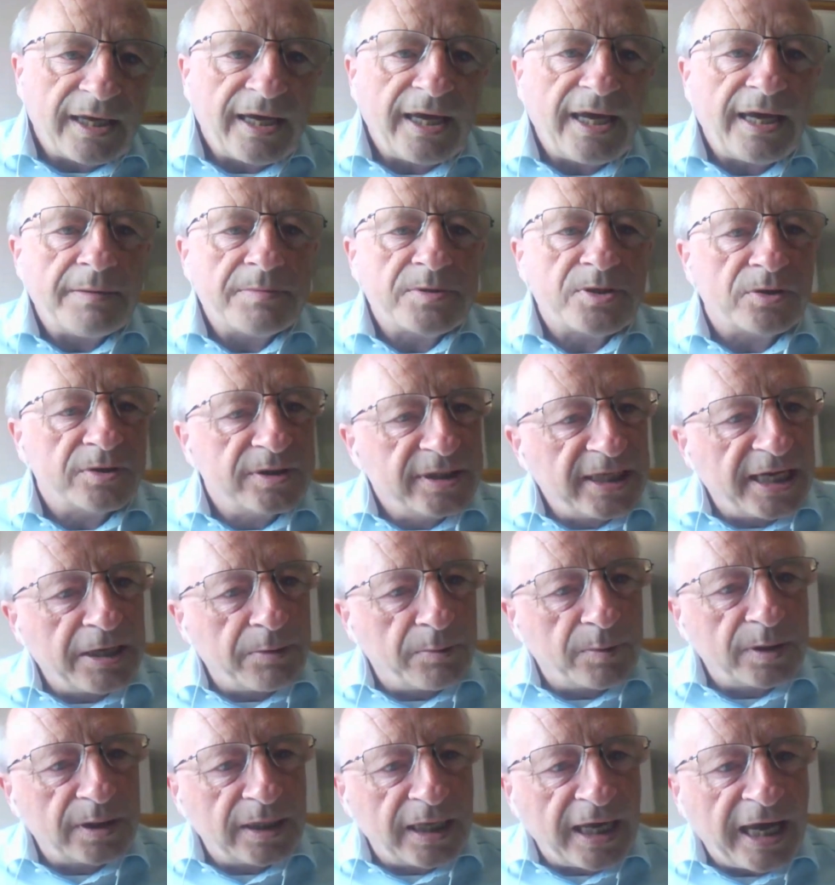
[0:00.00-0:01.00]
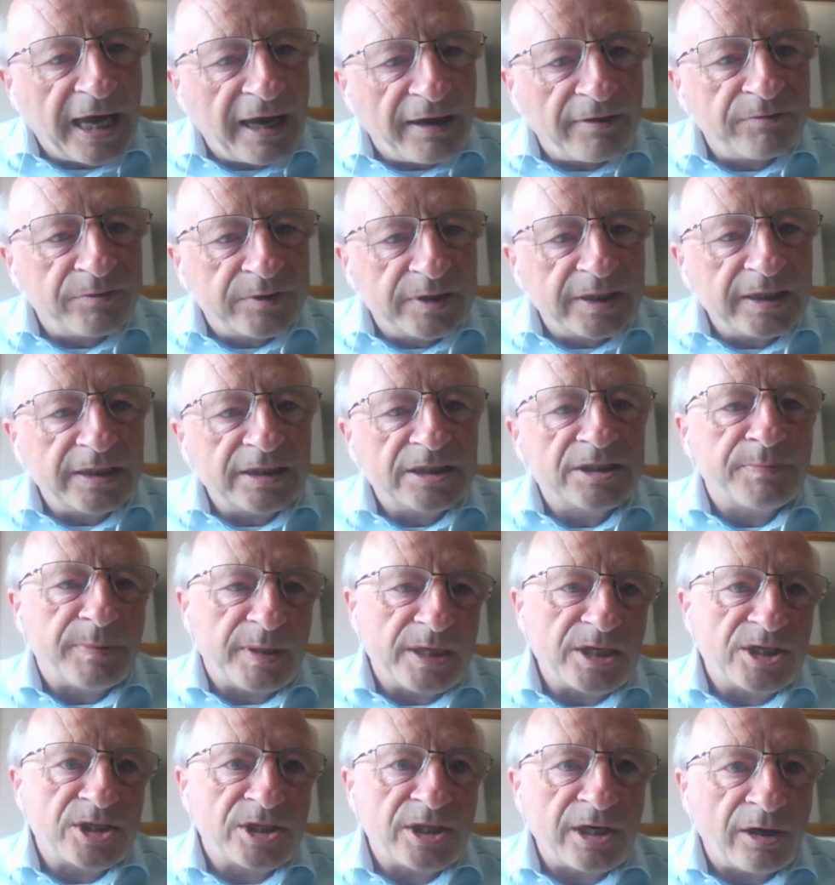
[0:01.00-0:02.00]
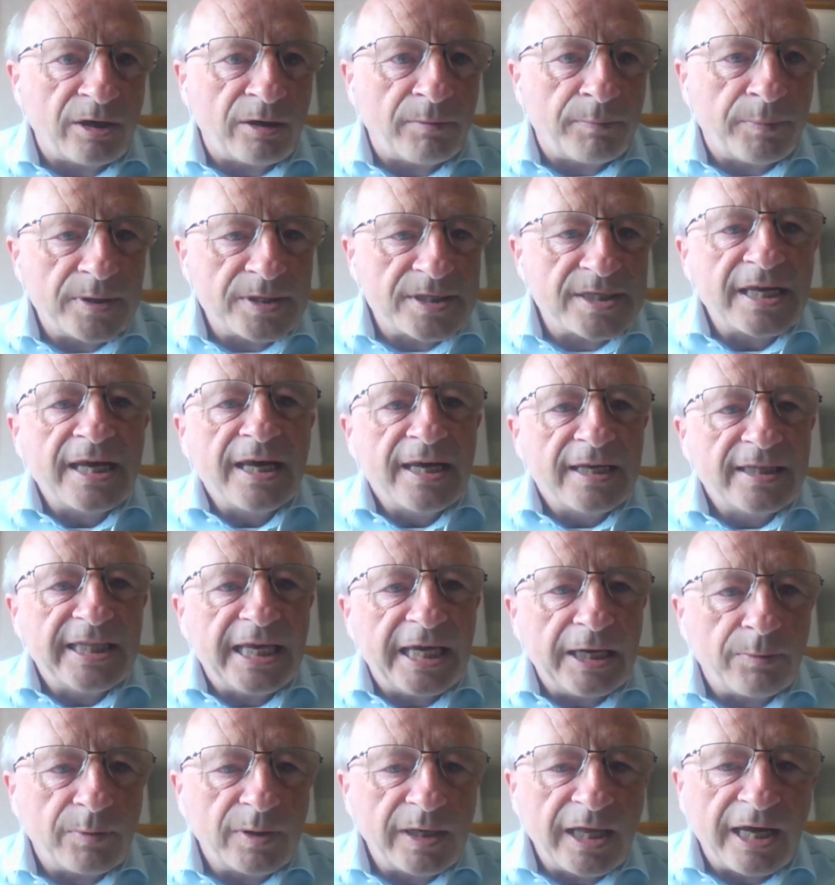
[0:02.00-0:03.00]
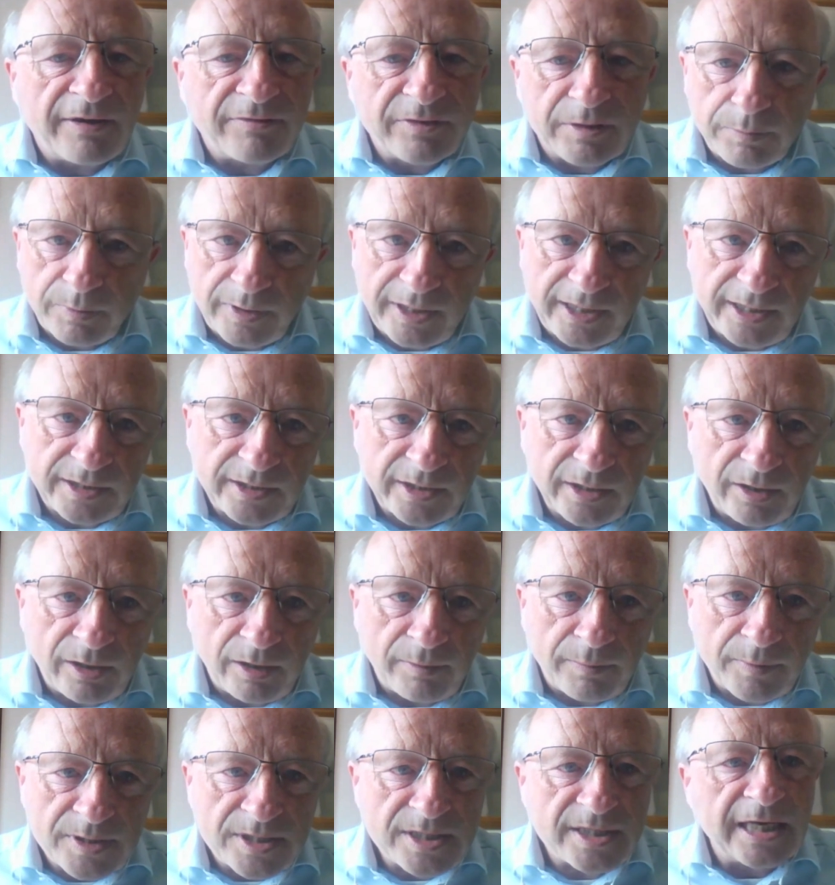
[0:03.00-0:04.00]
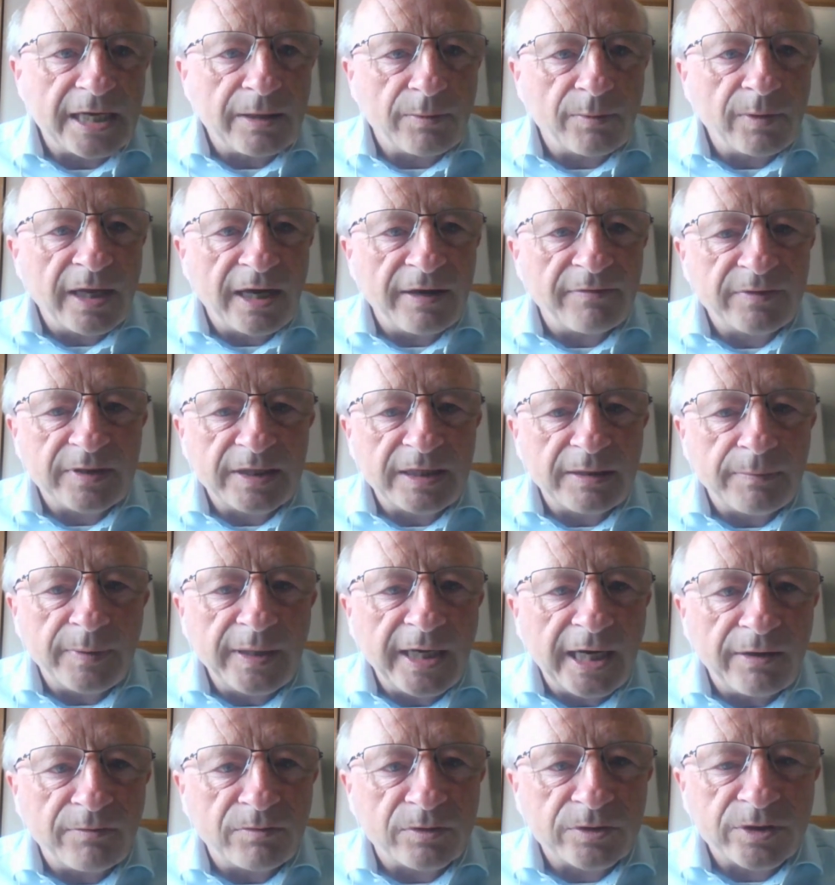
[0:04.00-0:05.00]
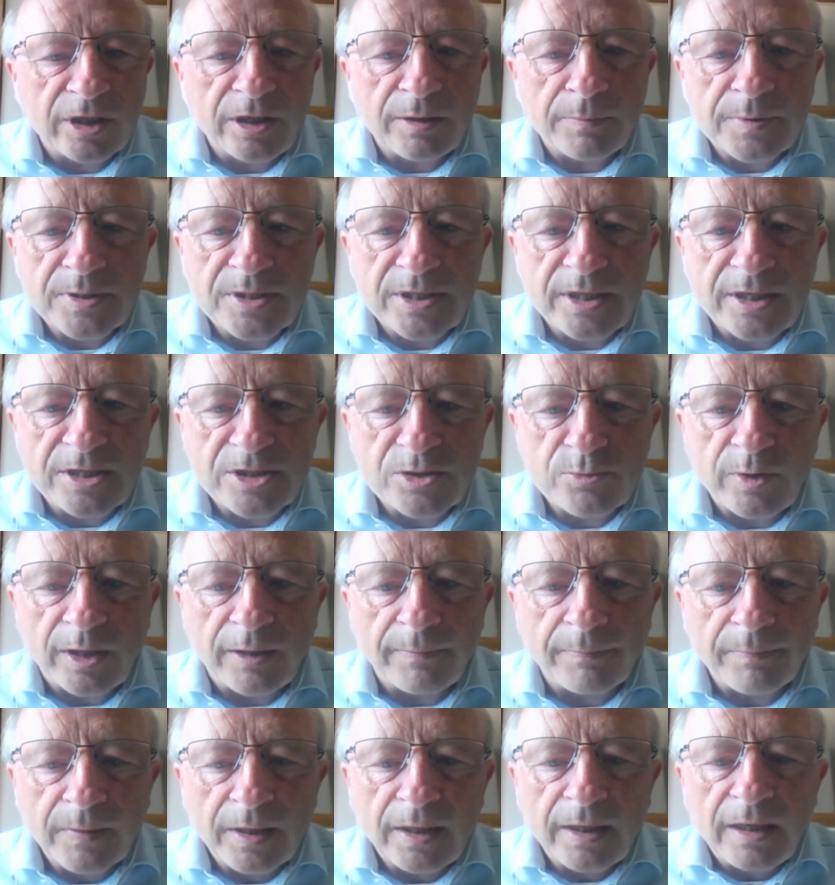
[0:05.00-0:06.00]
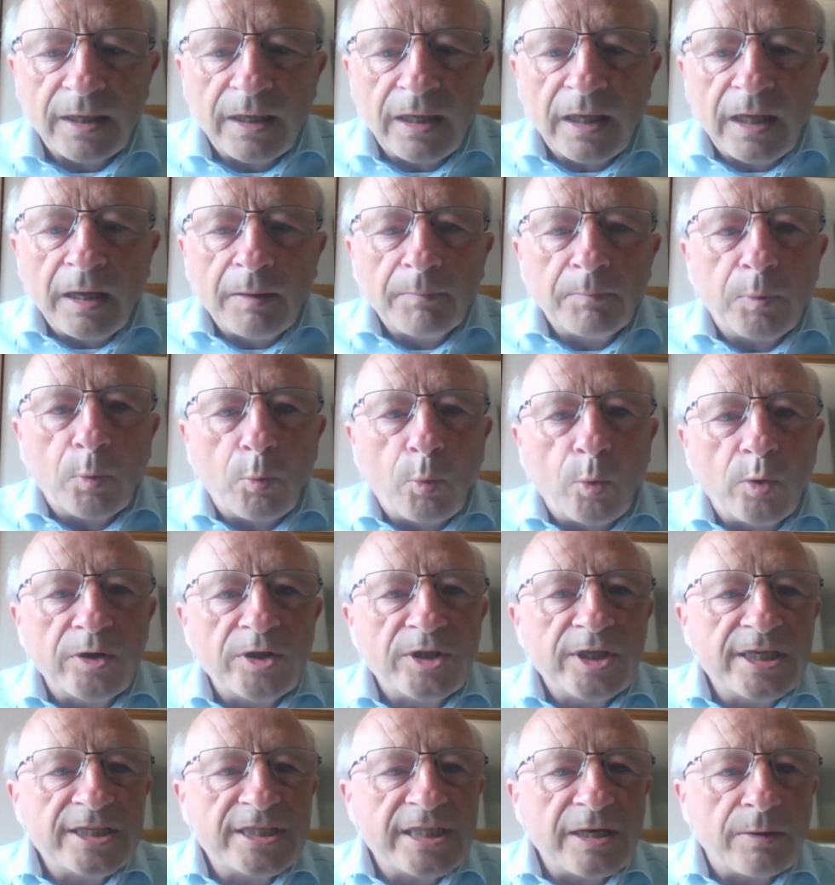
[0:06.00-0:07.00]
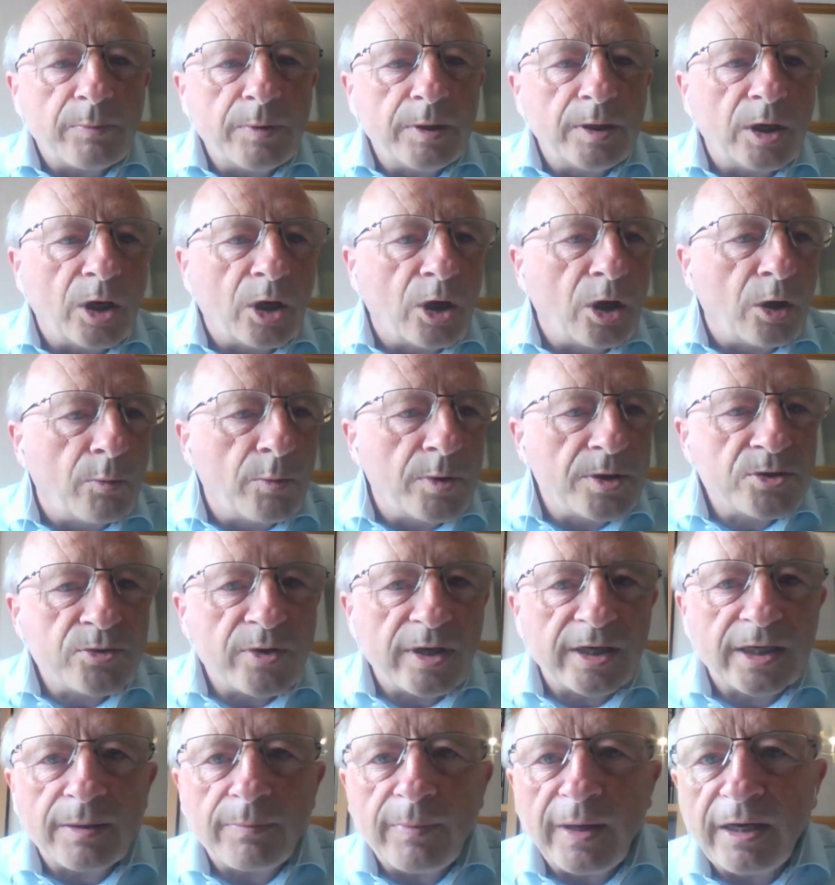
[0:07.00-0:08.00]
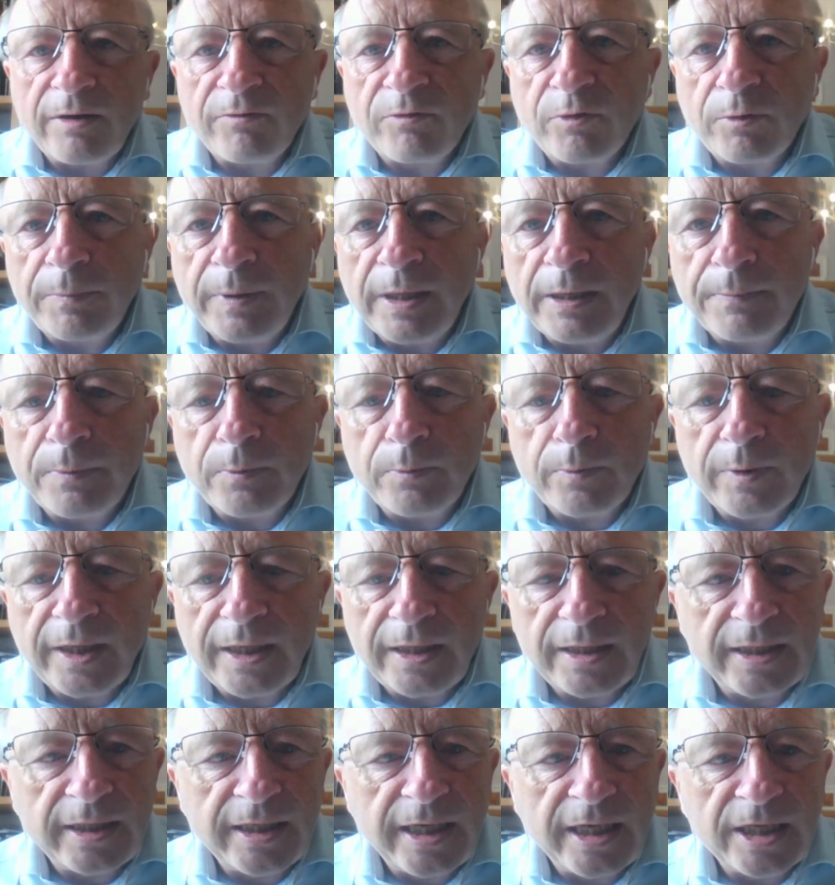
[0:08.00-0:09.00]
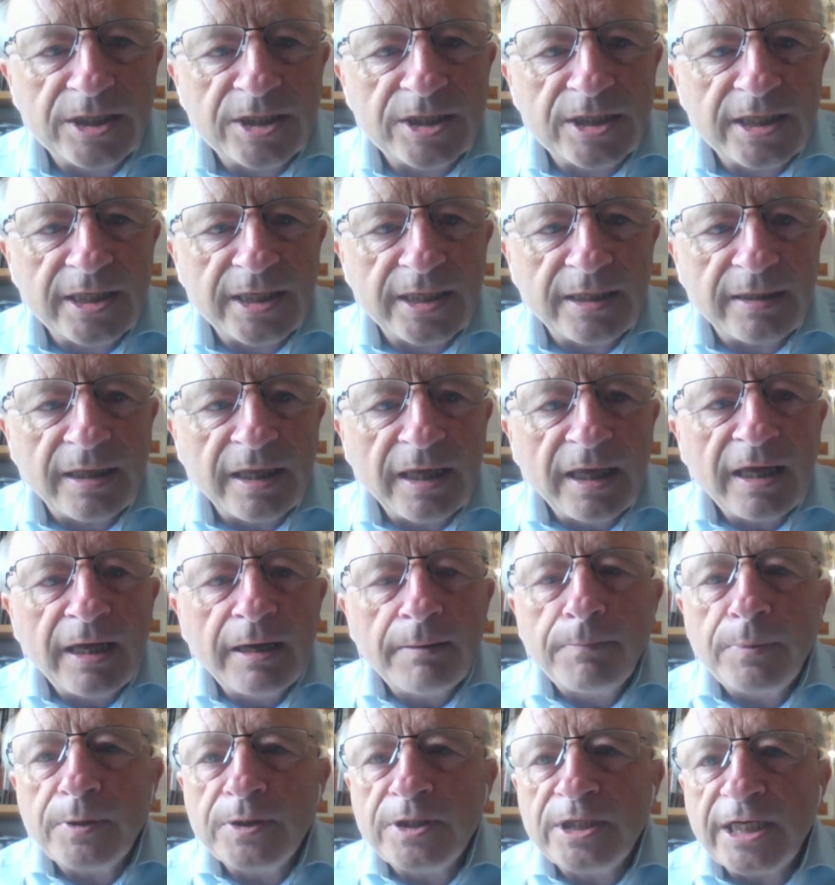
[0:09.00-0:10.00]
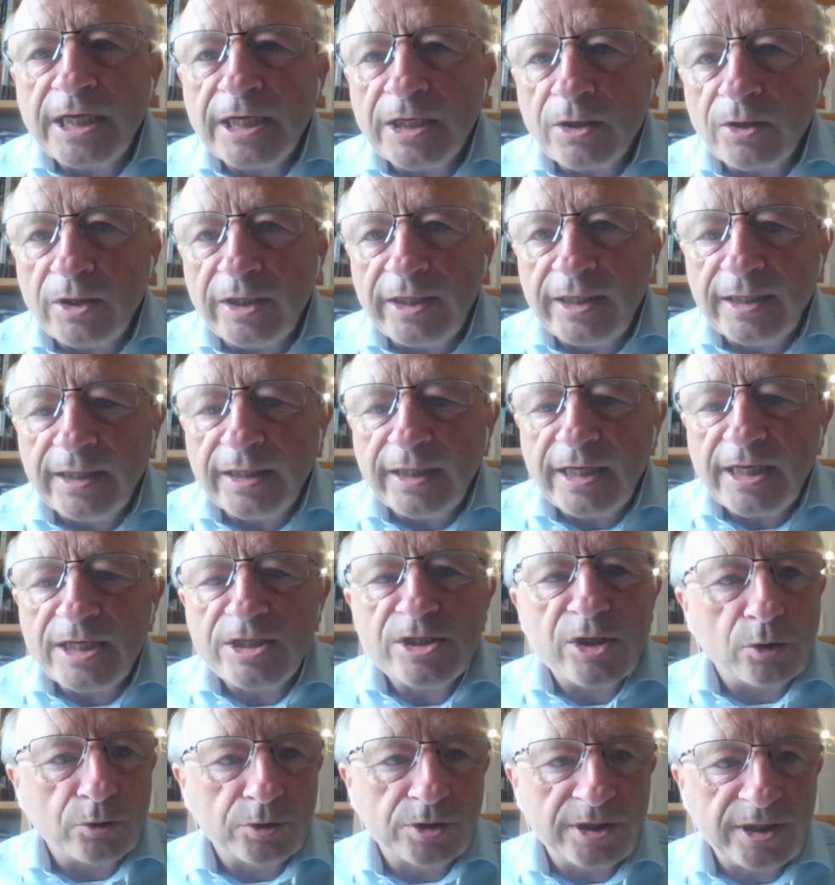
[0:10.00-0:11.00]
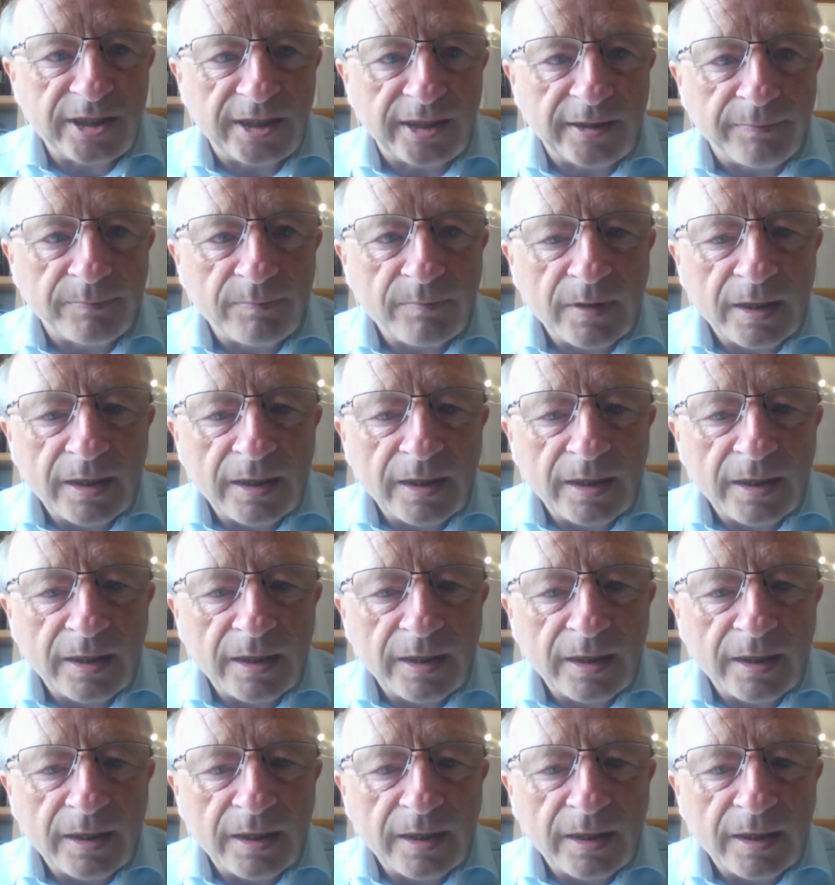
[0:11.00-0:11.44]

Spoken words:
And so they will have the speech therapist, they will have the play therapist, they will have the behavioural therapist there as well. But one thing that we'd always recommend for people with ADHD, particularly, is OT.